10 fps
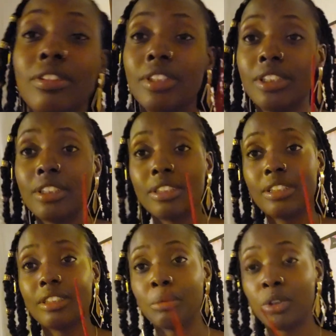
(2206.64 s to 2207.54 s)
This
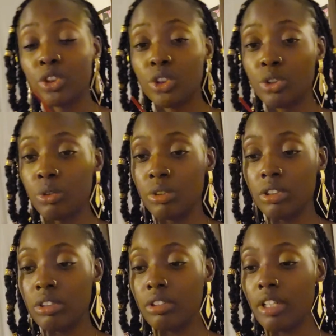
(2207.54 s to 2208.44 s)
smells so
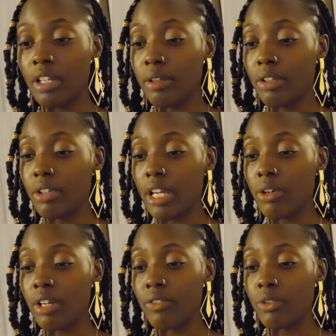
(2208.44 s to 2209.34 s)
good. I
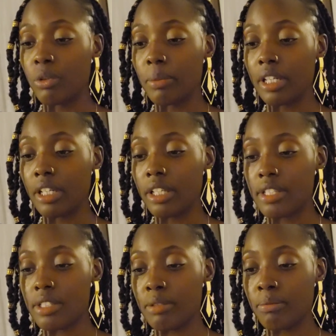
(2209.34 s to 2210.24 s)
gonna have to go back and get
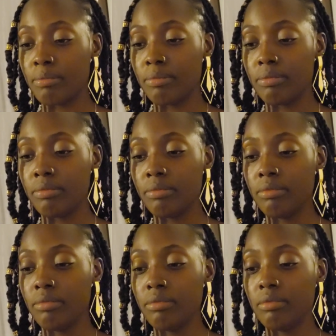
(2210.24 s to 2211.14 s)
some
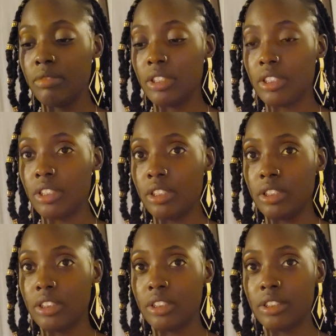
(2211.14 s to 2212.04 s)

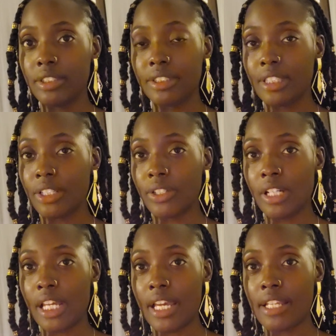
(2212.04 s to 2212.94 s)
because it's not gonna
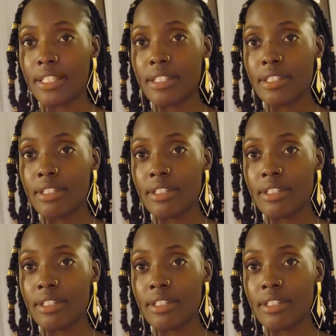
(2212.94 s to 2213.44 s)
last.